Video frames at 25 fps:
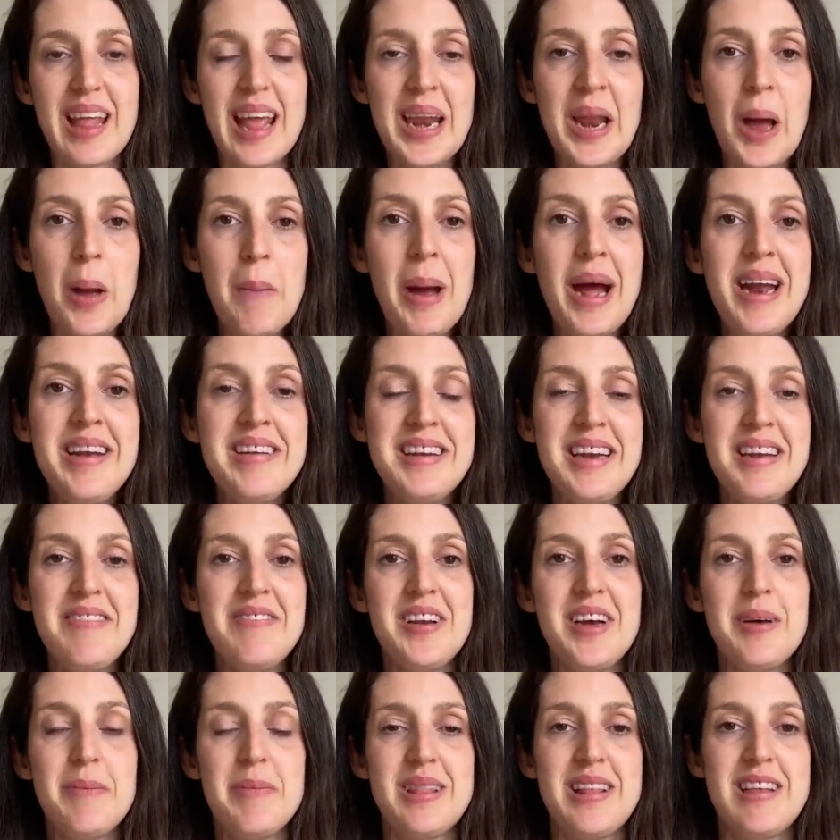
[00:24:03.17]
Now I'm actually
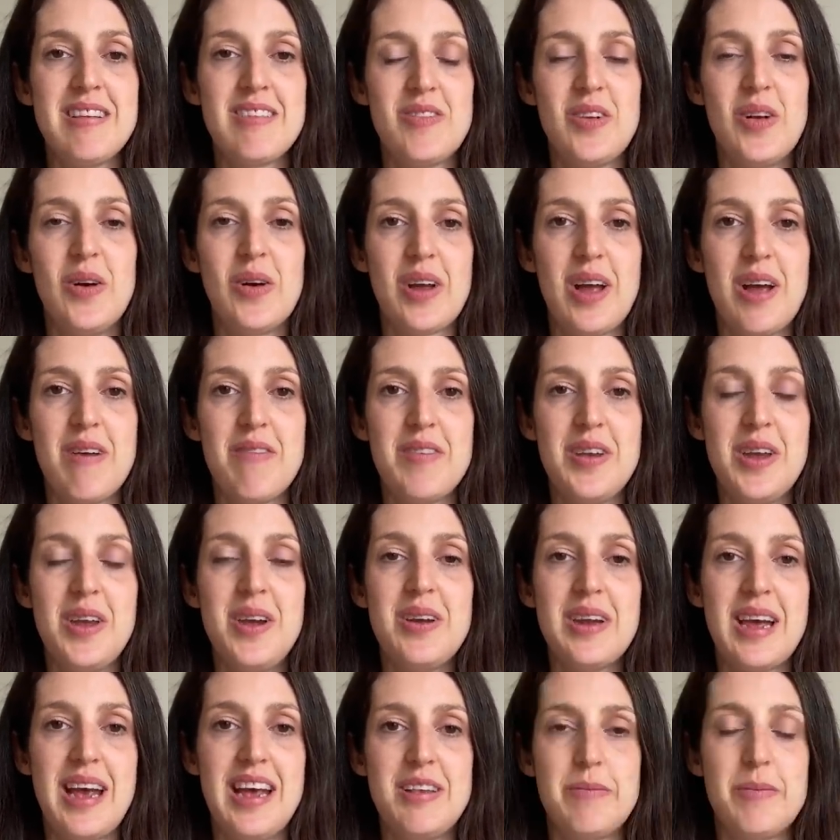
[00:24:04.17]
filming this vlog a
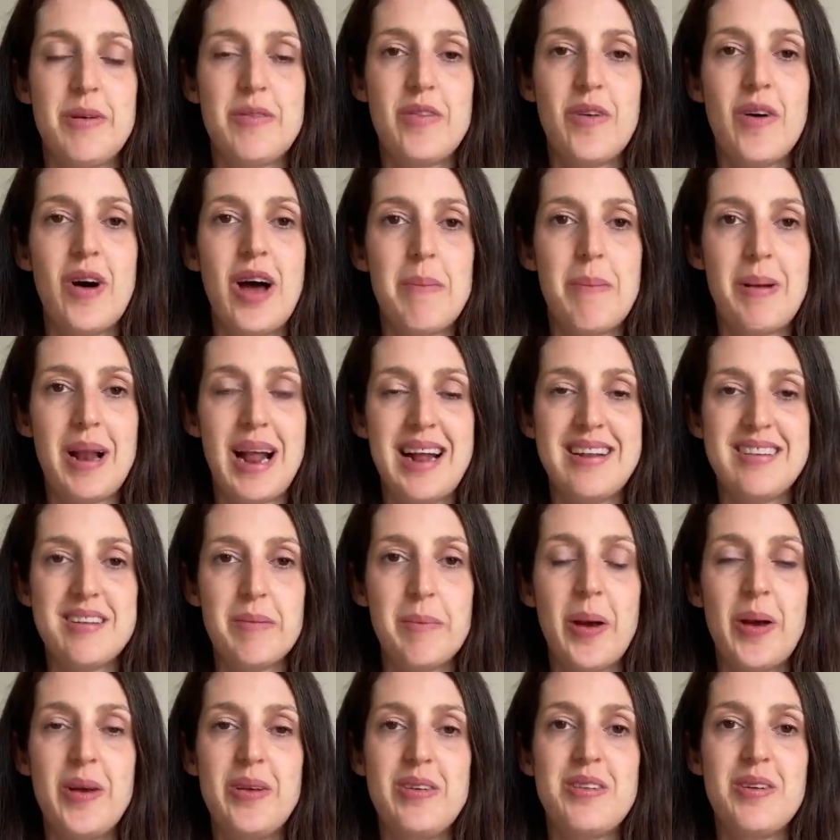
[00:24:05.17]
few days before I plan to
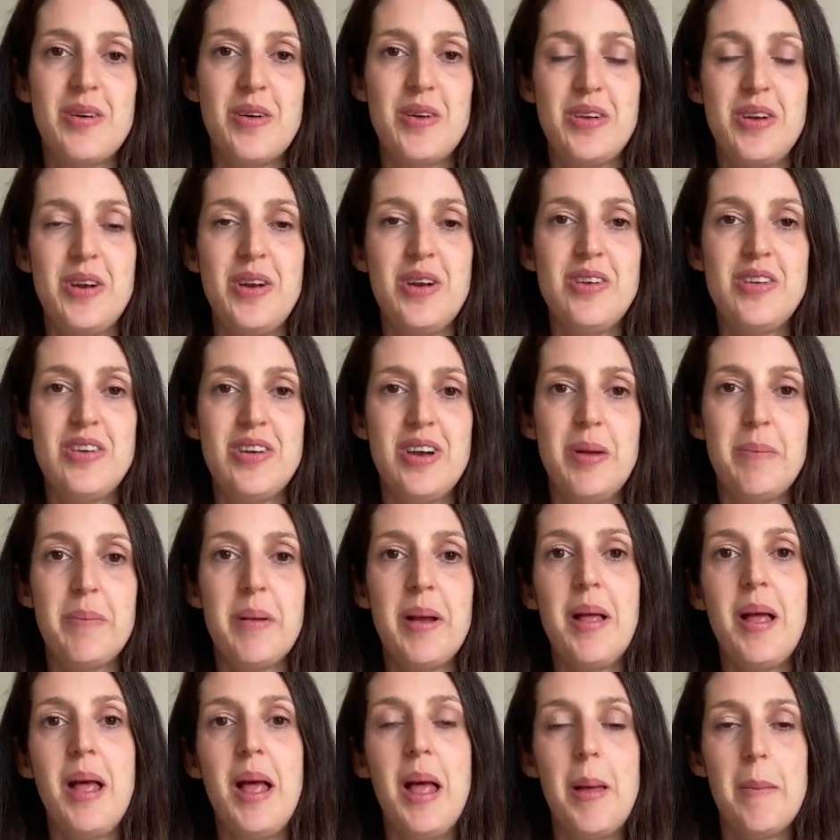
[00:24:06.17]
post it on YouTube
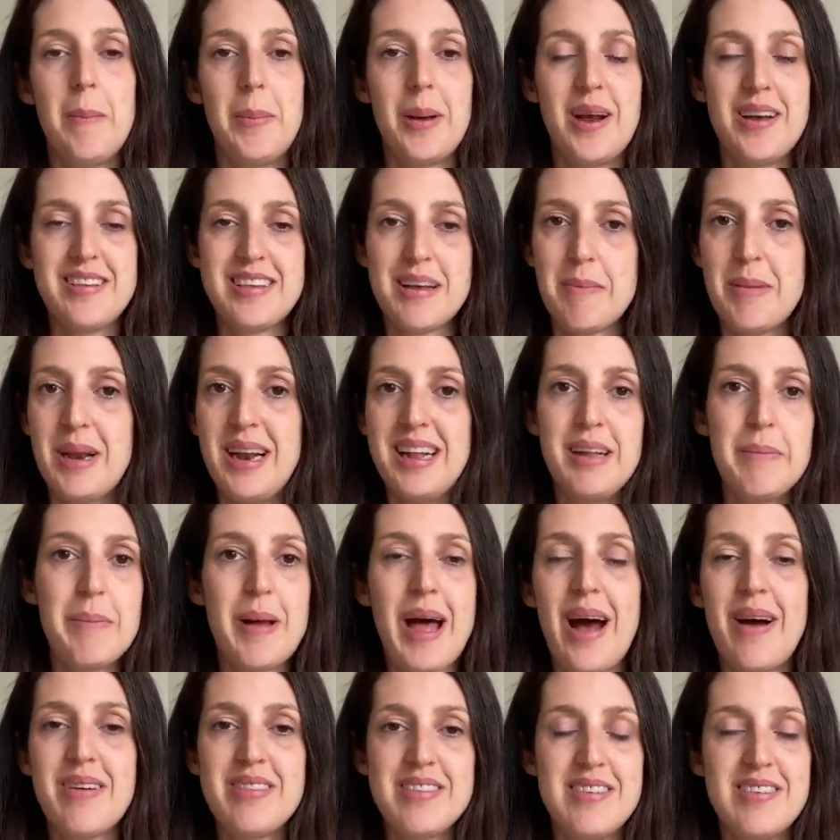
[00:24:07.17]
because I'm a little bit
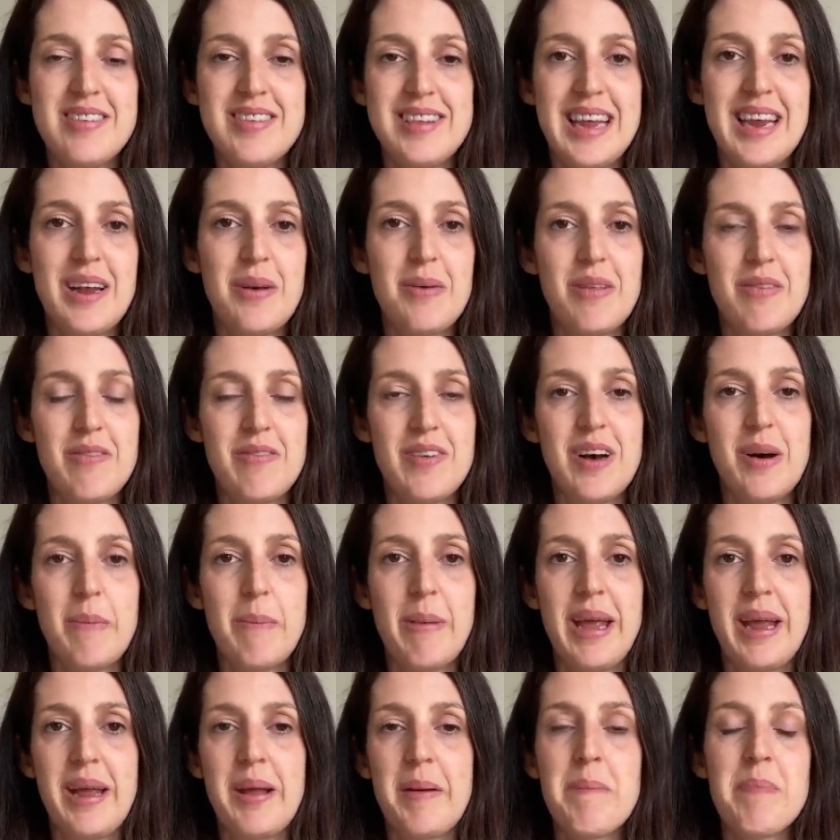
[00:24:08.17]
out of sync with
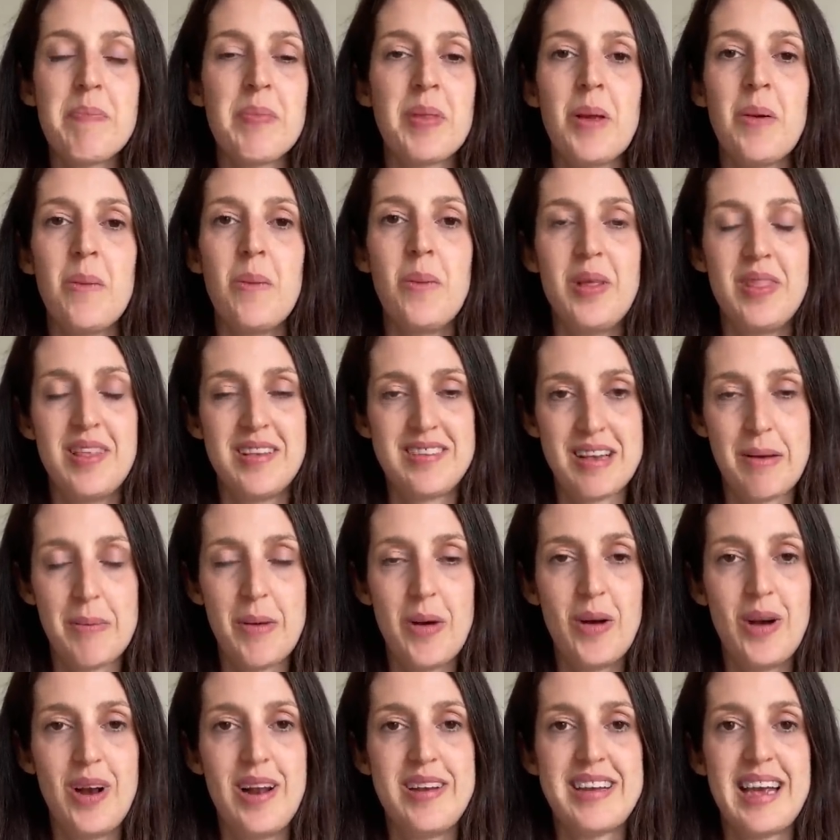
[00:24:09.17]
filming with the summer
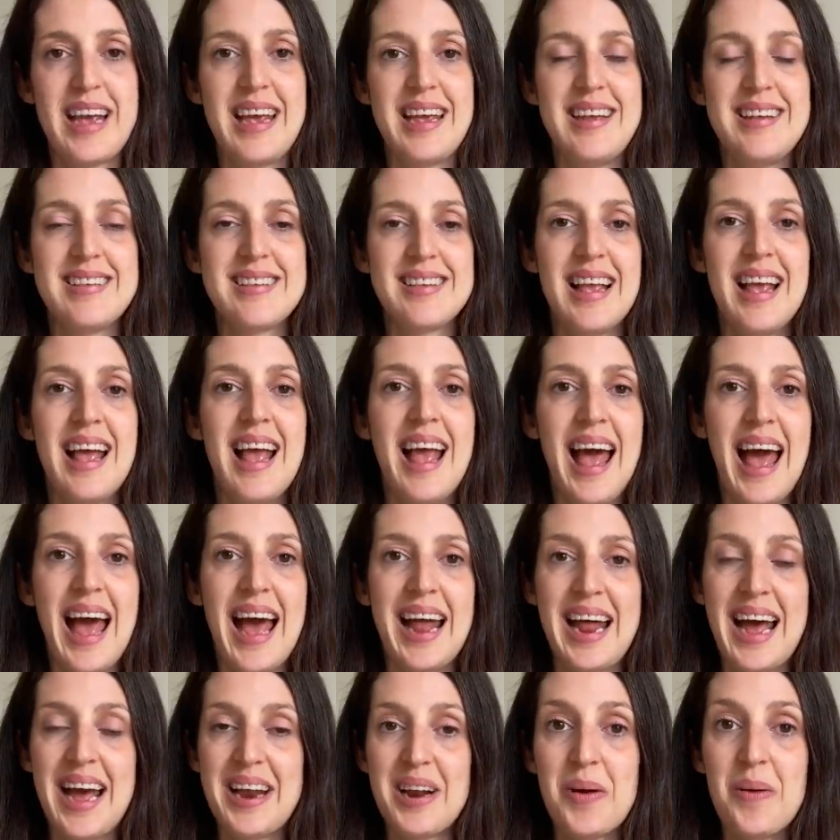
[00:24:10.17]
holidays
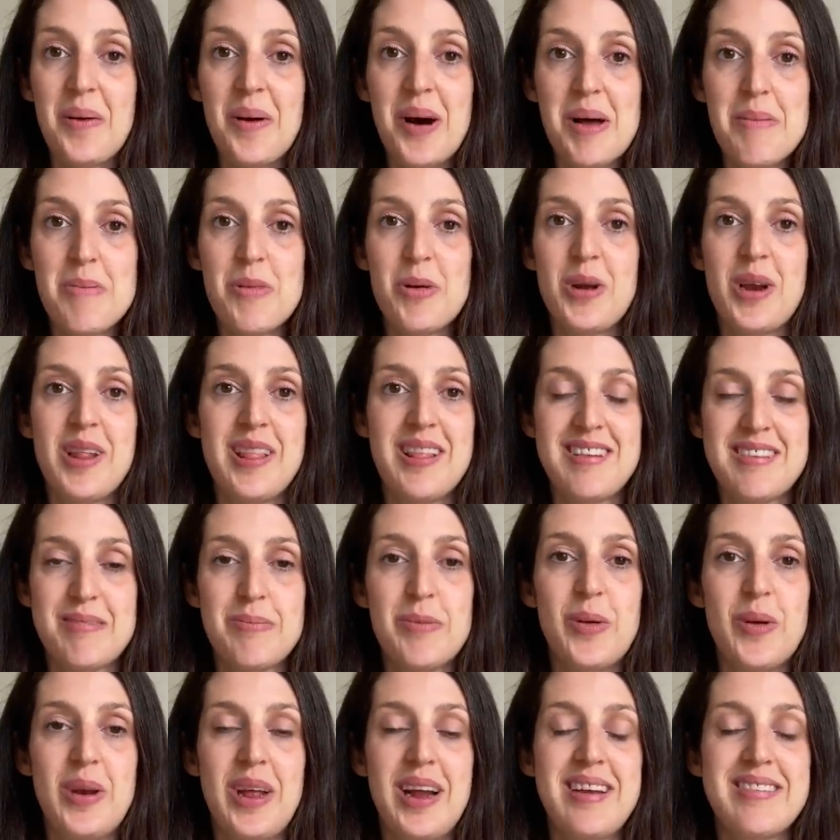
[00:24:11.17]
and I had a quiet morning this
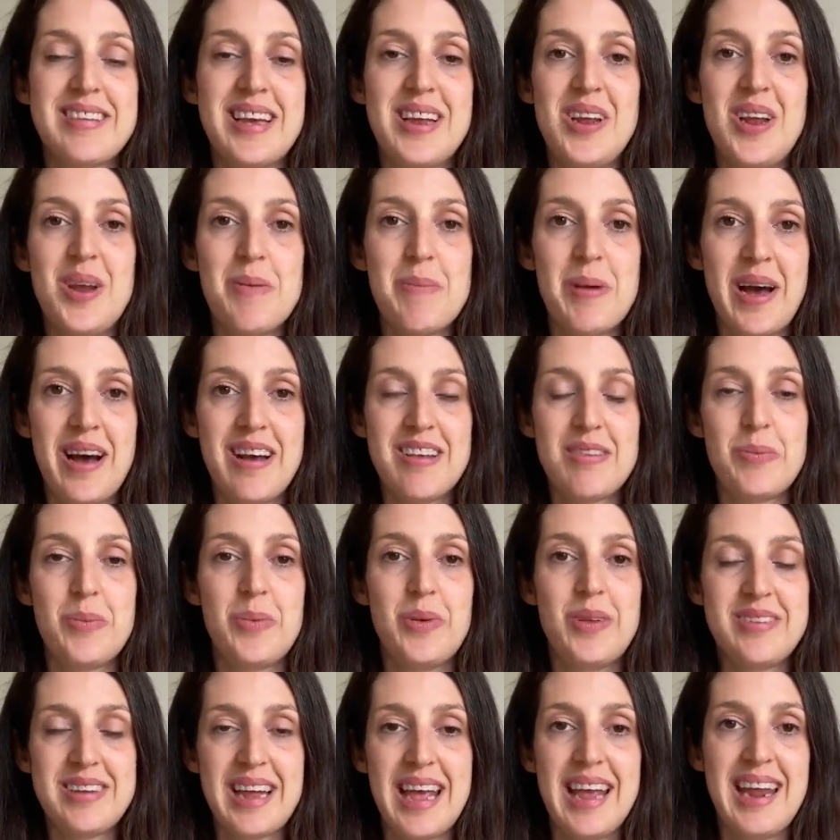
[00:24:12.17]
morning because I knew my husband
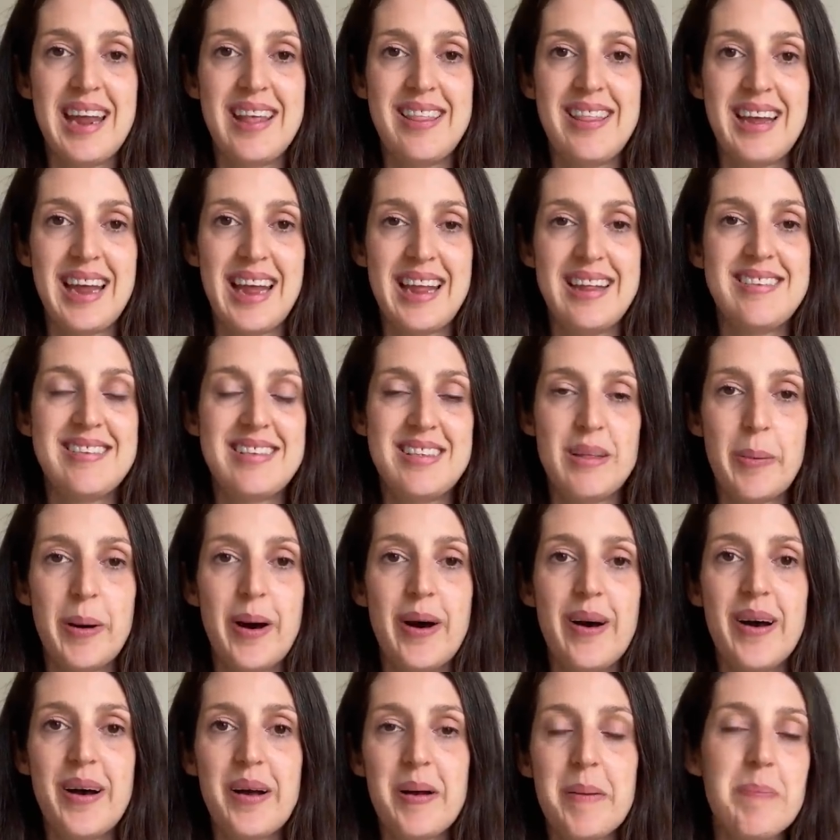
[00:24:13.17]
was taking the kids to the
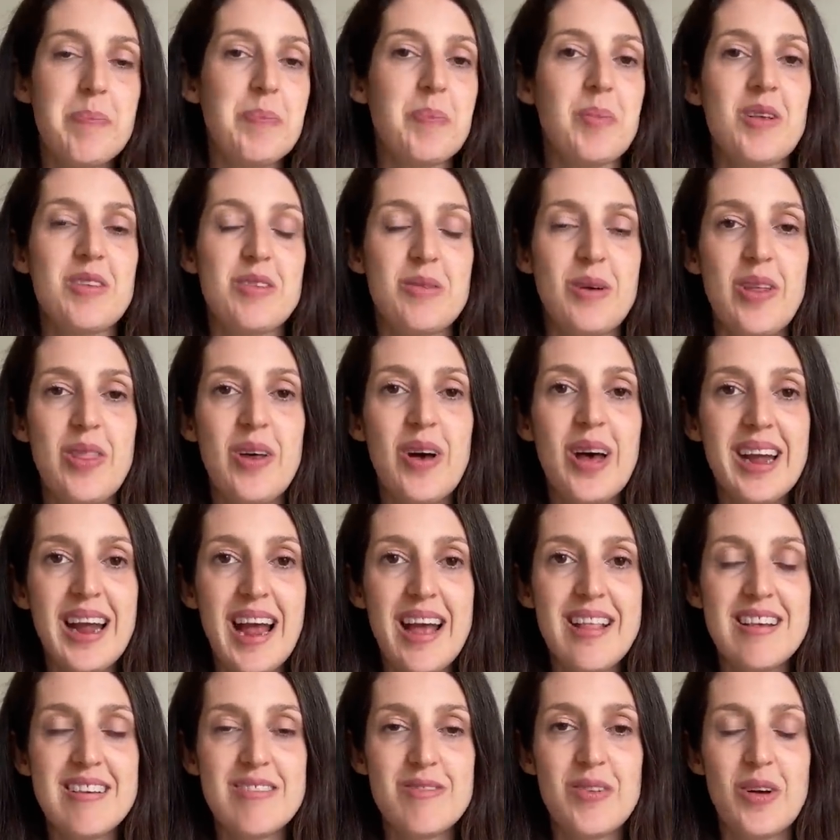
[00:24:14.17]
park. So I thought I'd
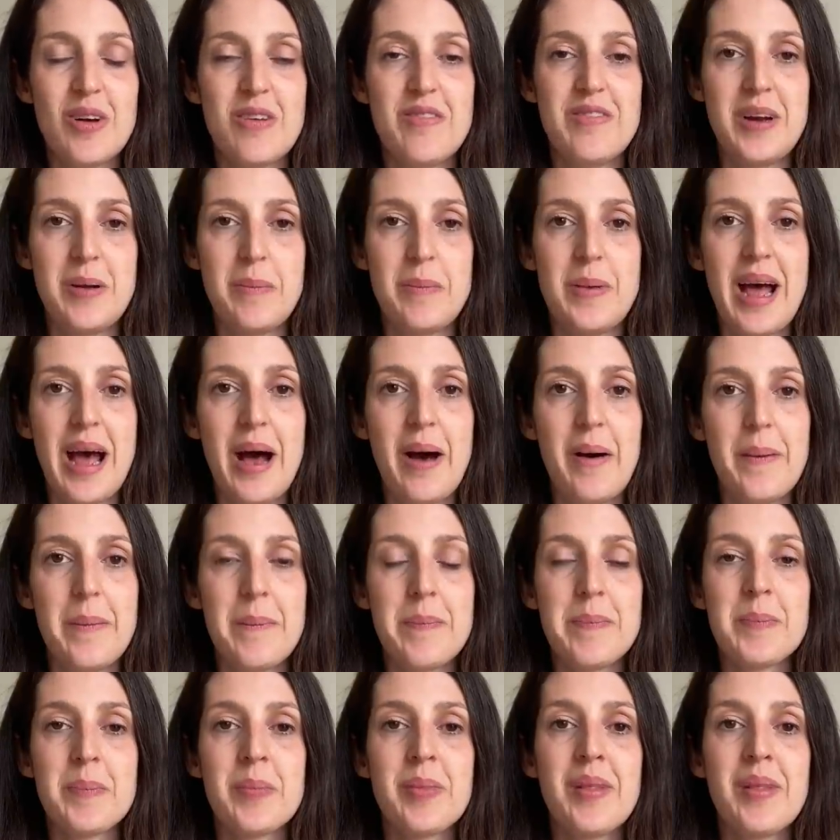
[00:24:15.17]
get this vlog filmed now.